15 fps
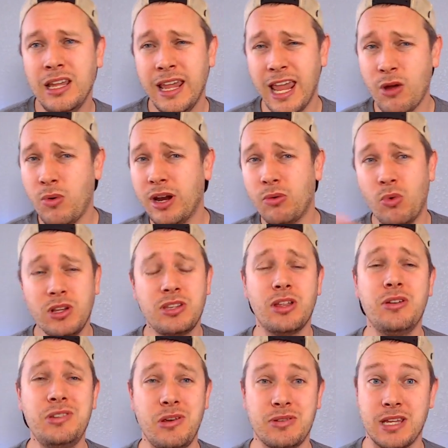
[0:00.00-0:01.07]
And when it went to
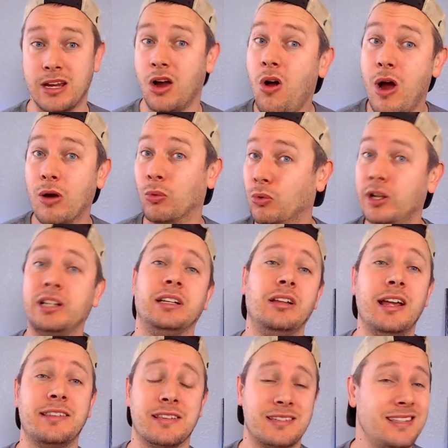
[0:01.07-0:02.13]
those, I was like, oh, I really
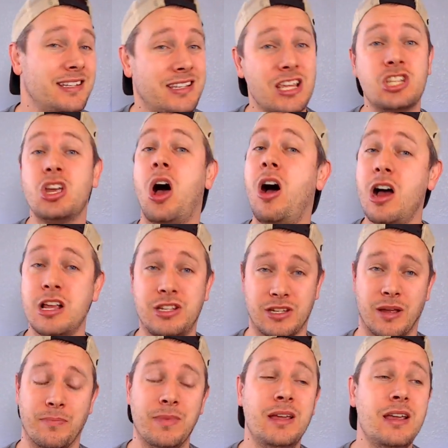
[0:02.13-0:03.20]
like this. This is
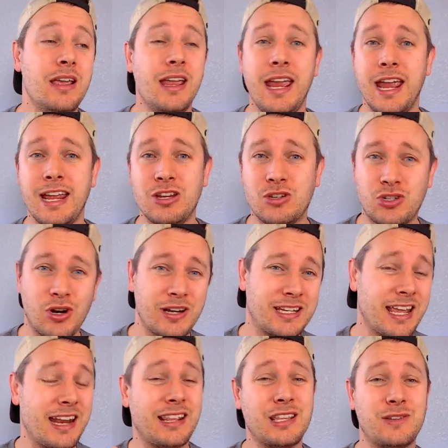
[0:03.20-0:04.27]
awesome. And you start
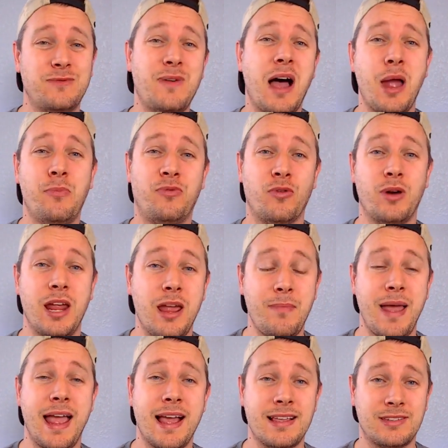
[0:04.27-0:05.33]
getting this vibe for him
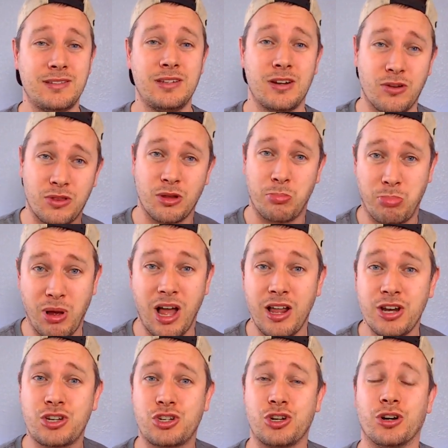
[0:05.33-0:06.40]
as, you know, the
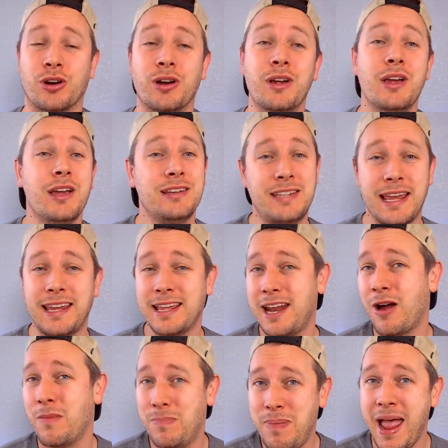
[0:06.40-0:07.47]
Punisher taking
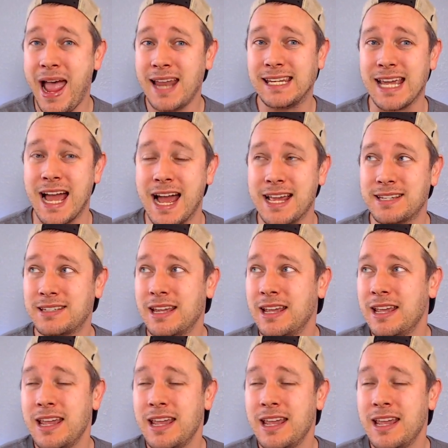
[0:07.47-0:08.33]
out bad guys.